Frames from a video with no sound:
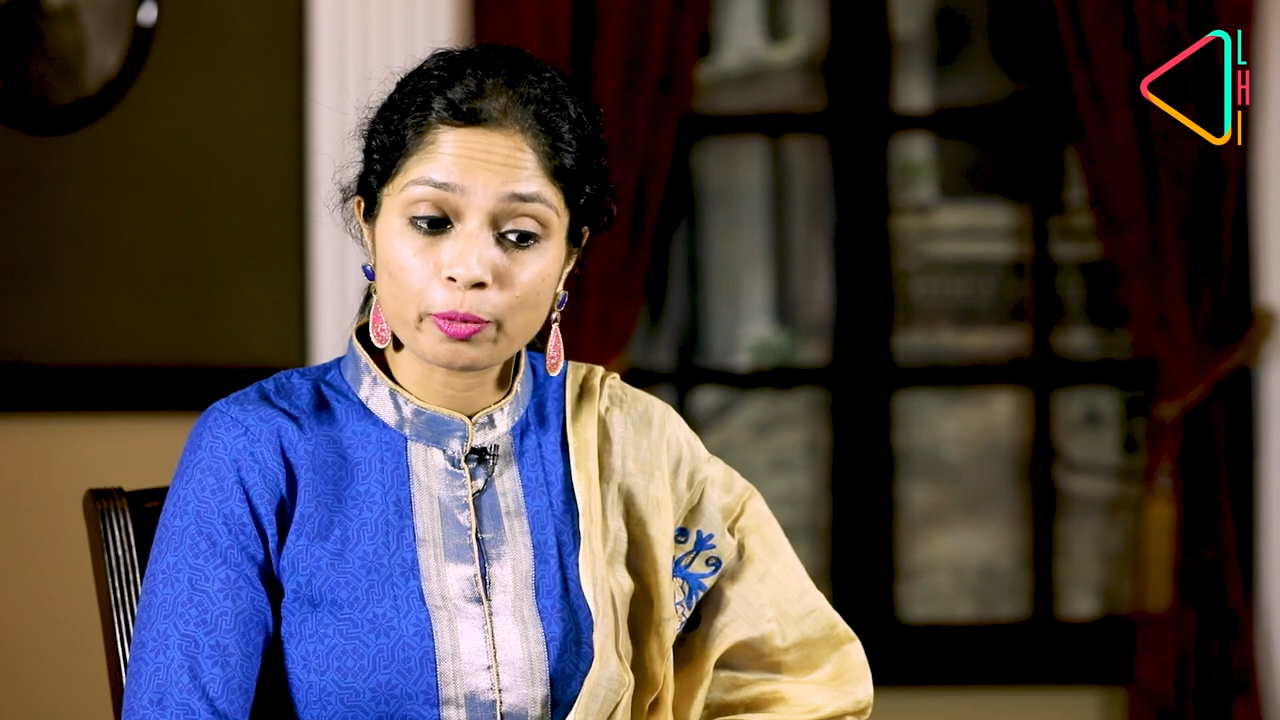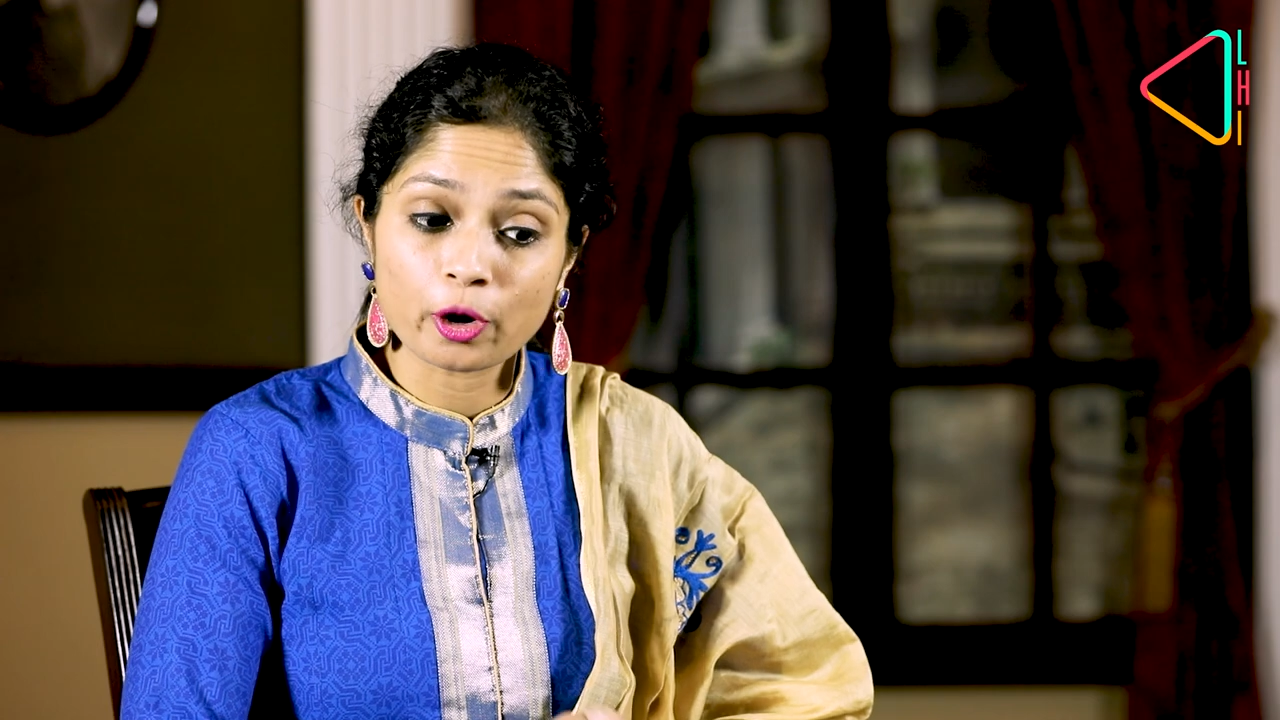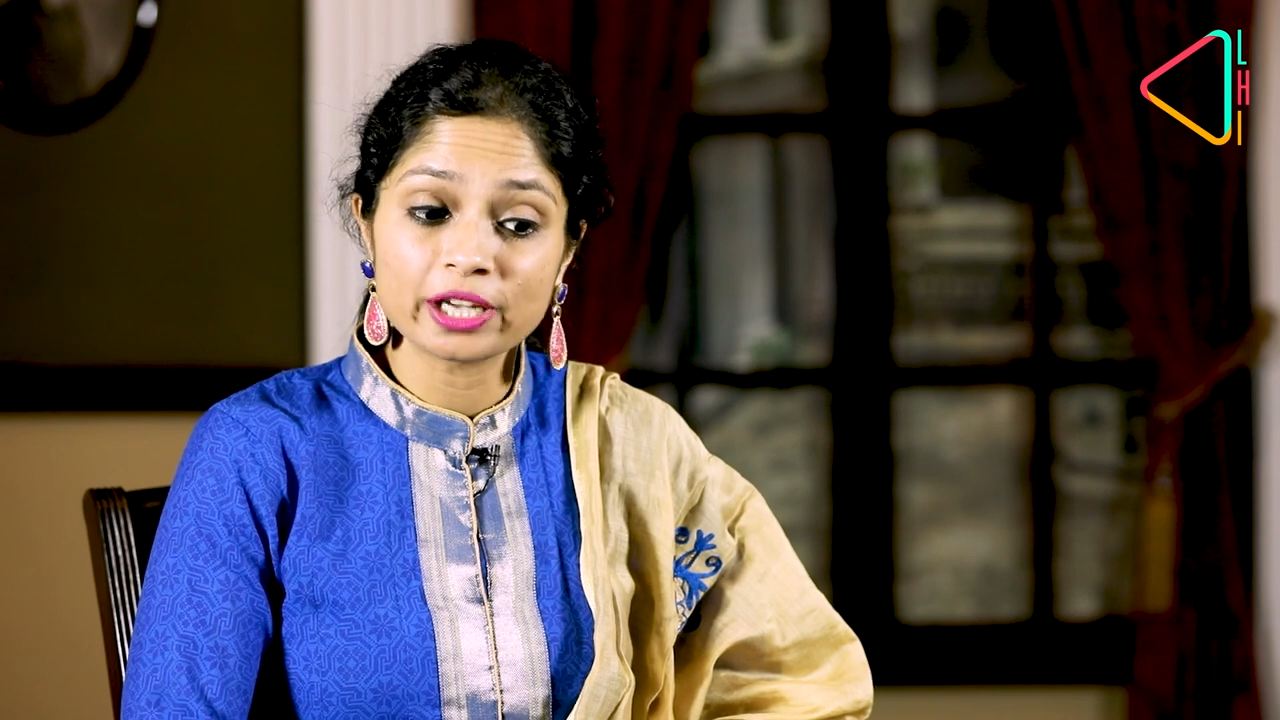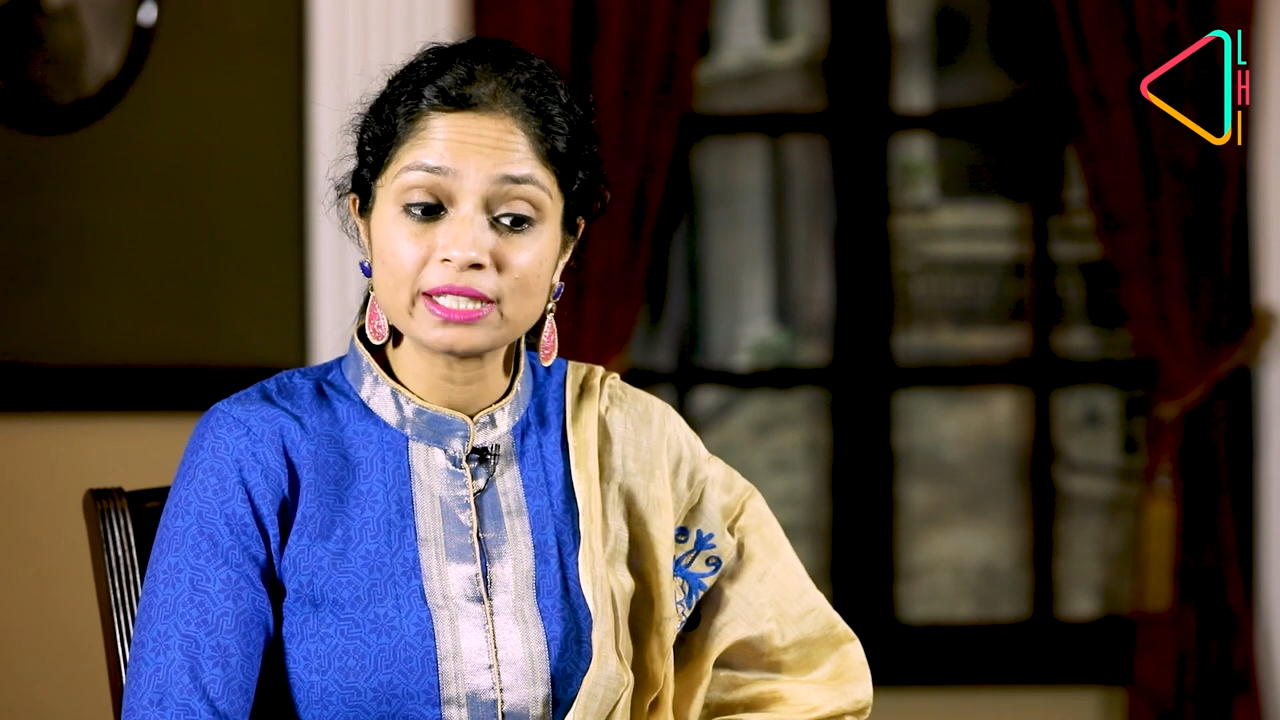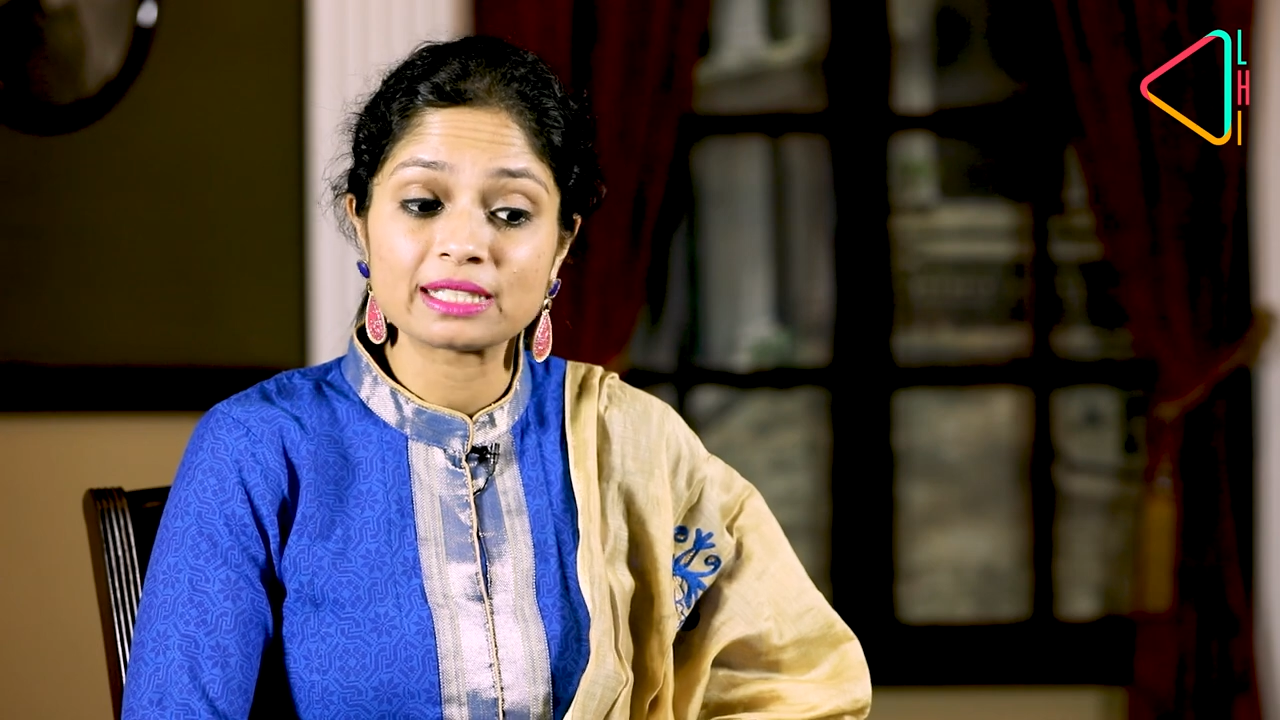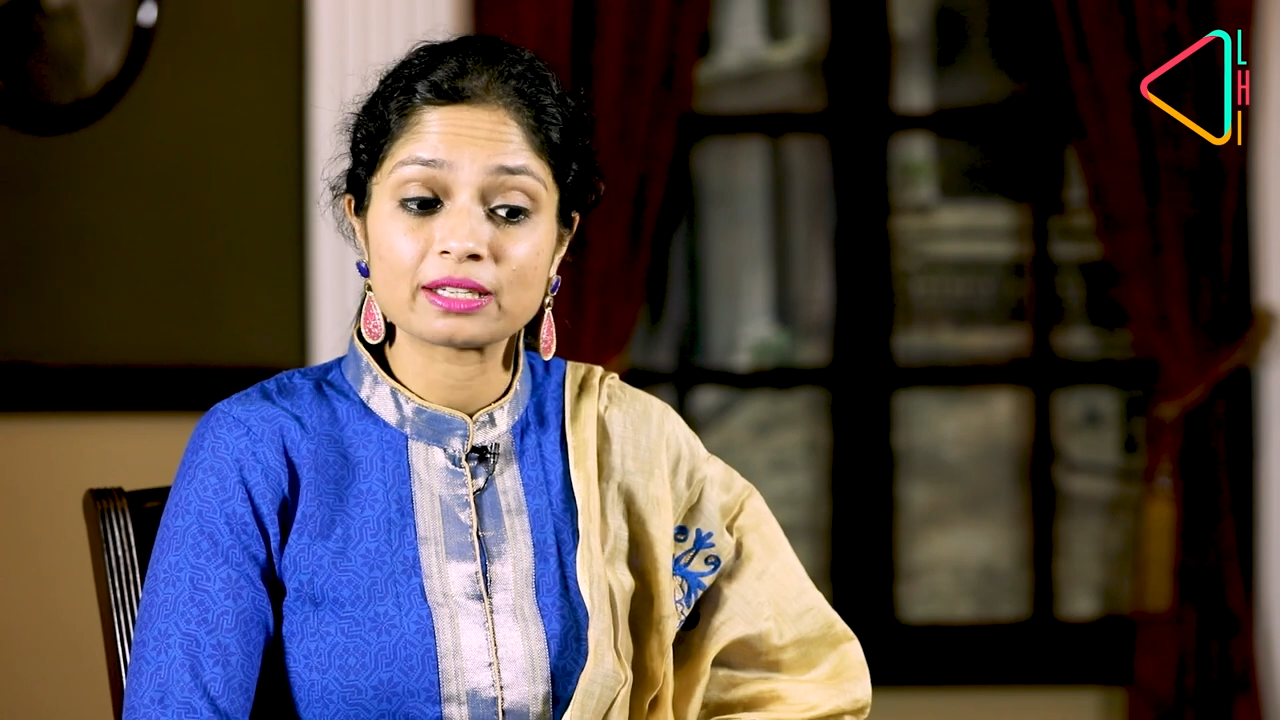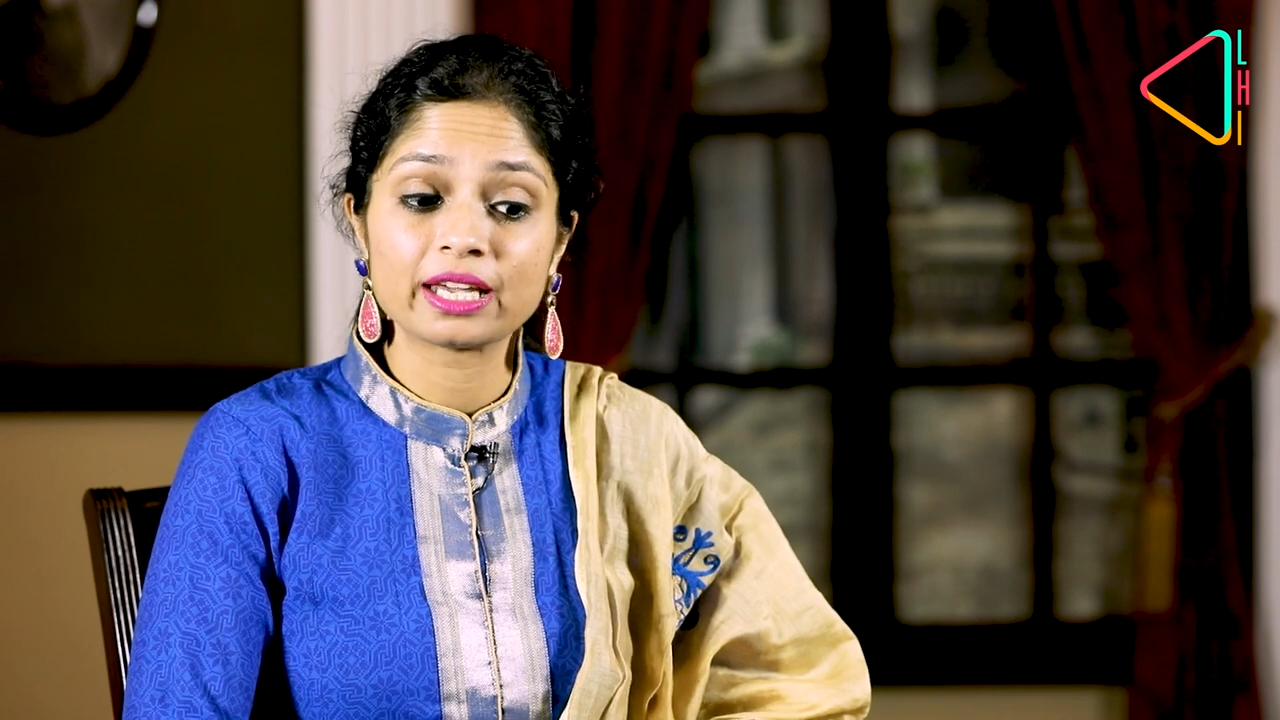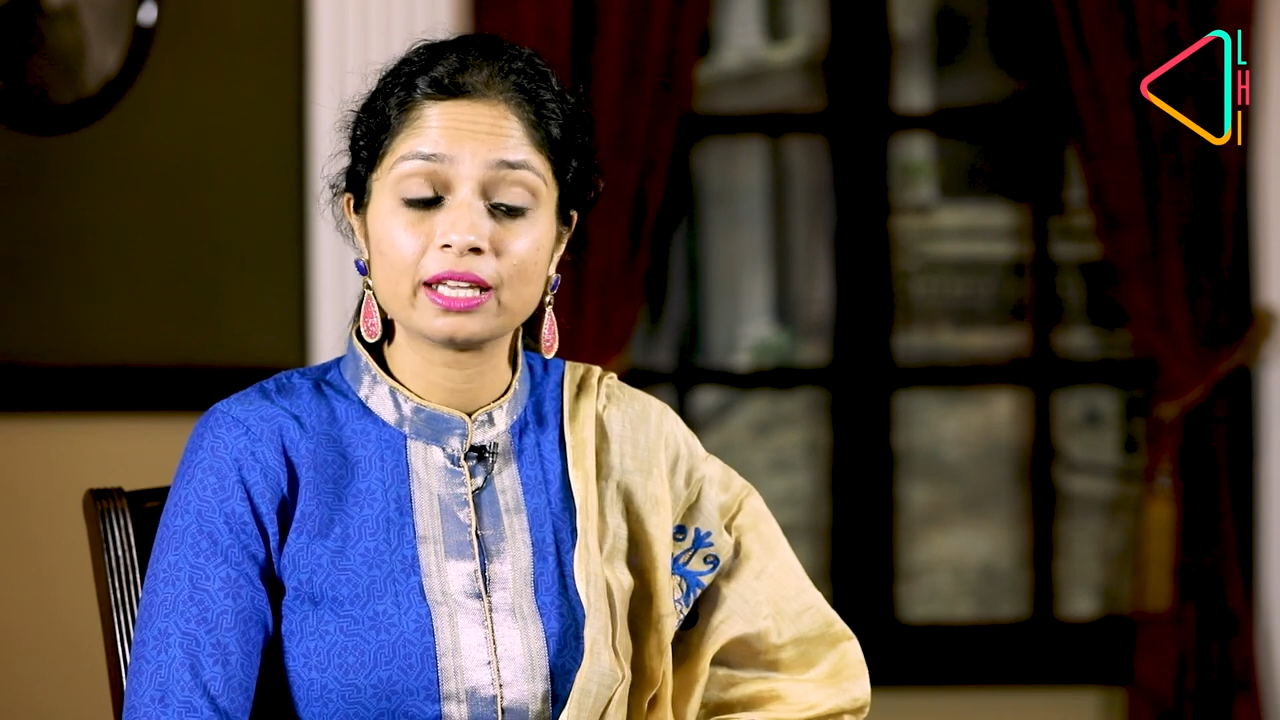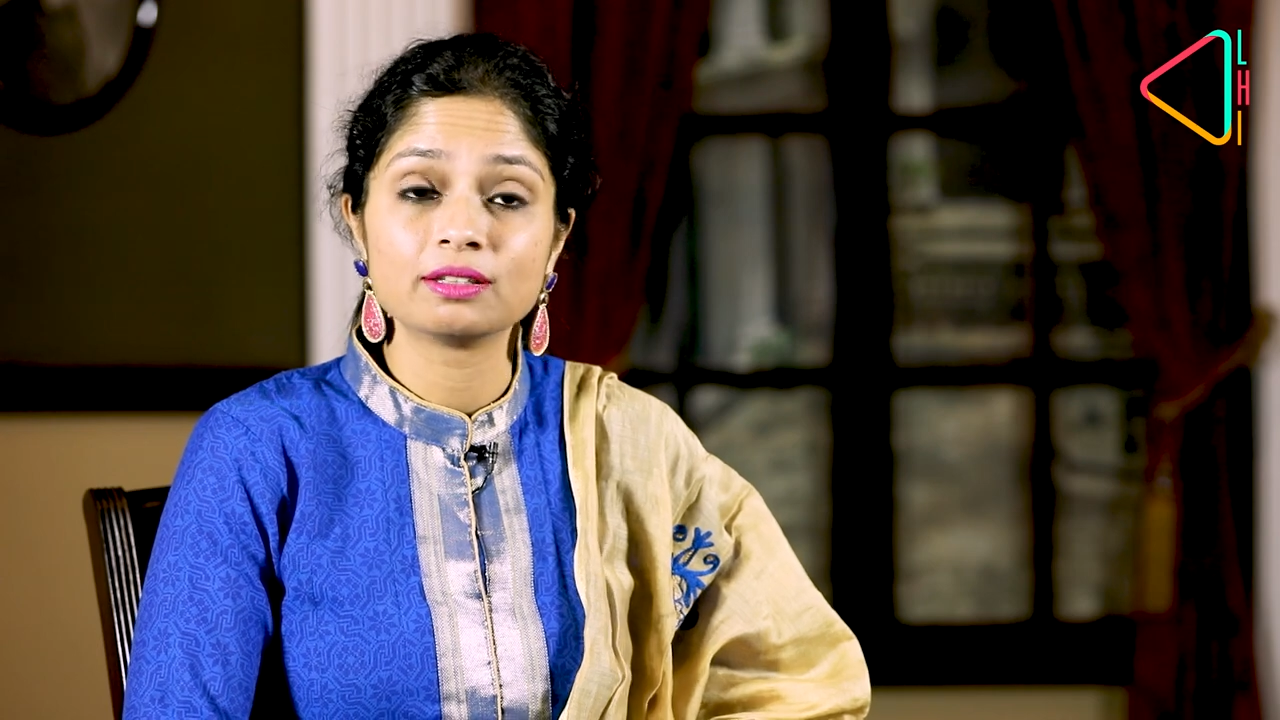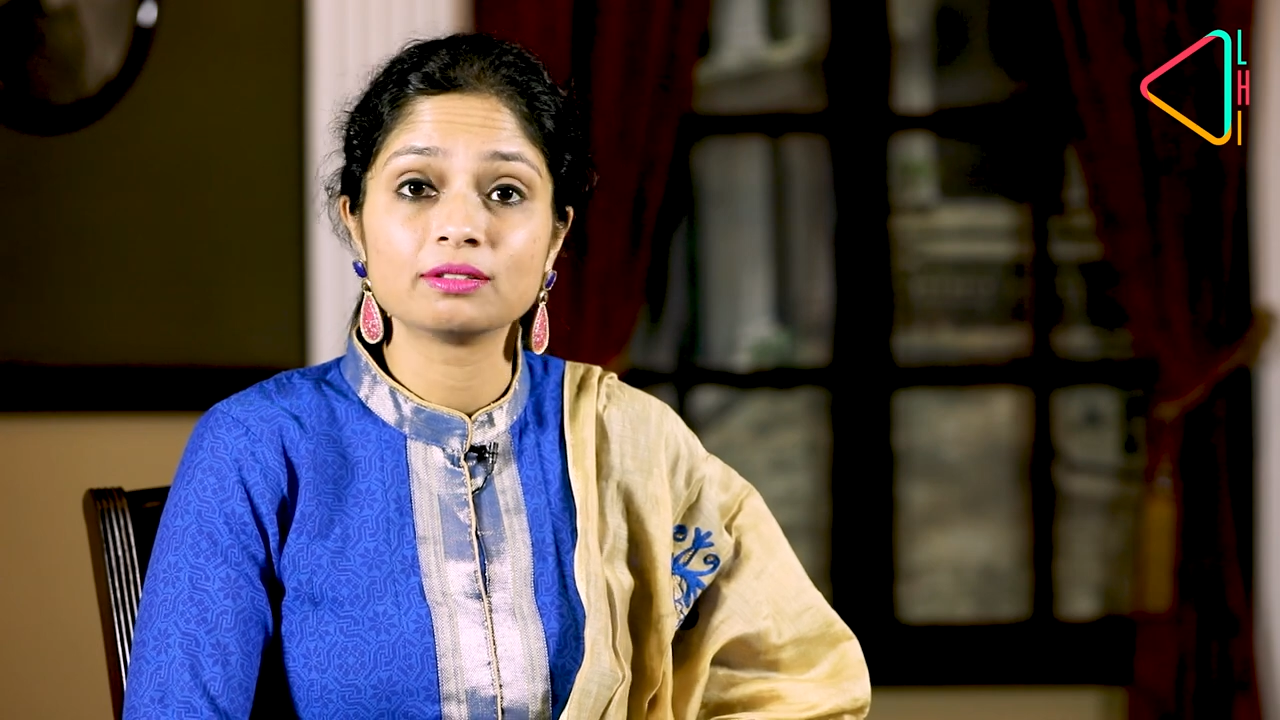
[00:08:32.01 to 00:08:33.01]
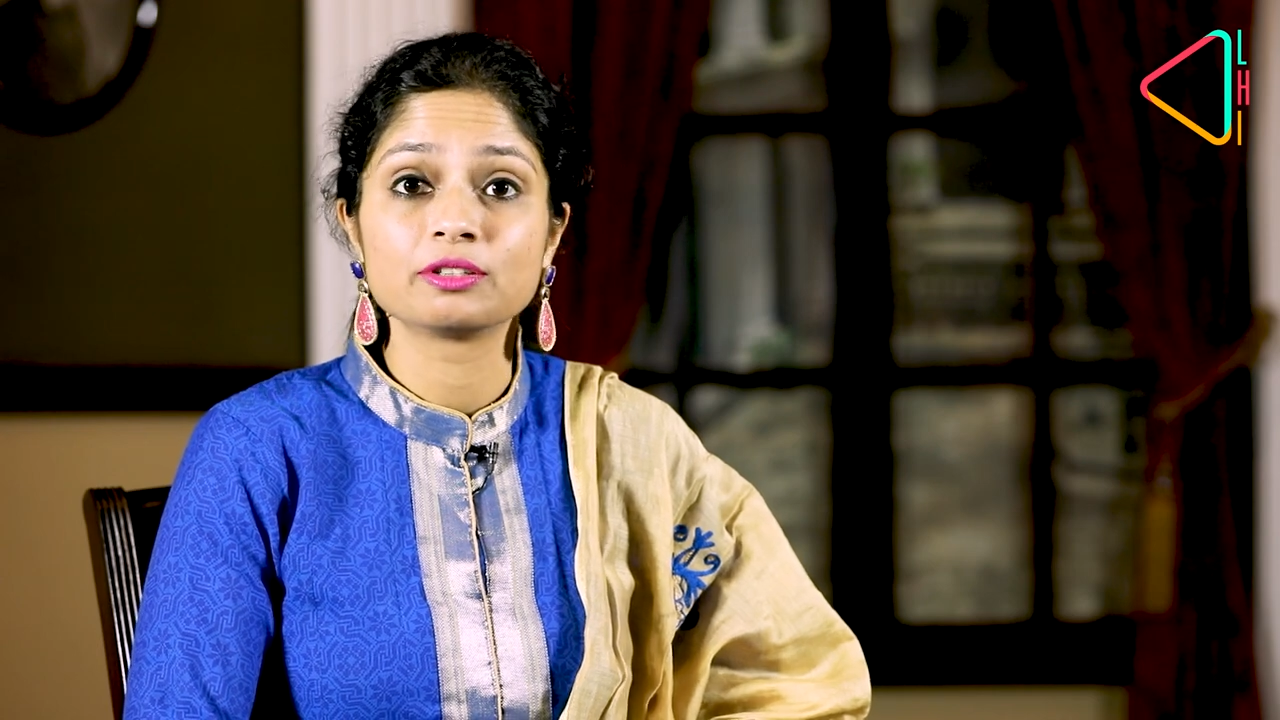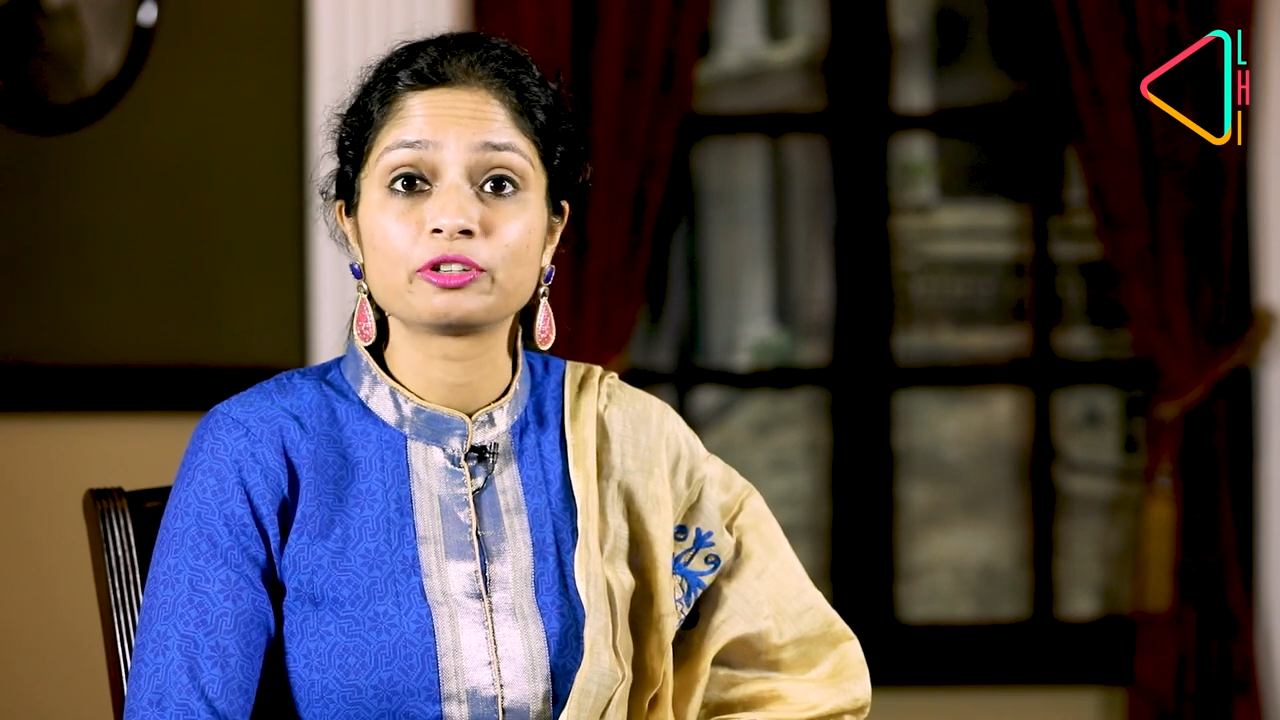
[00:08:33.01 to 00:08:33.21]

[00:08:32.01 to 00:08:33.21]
points in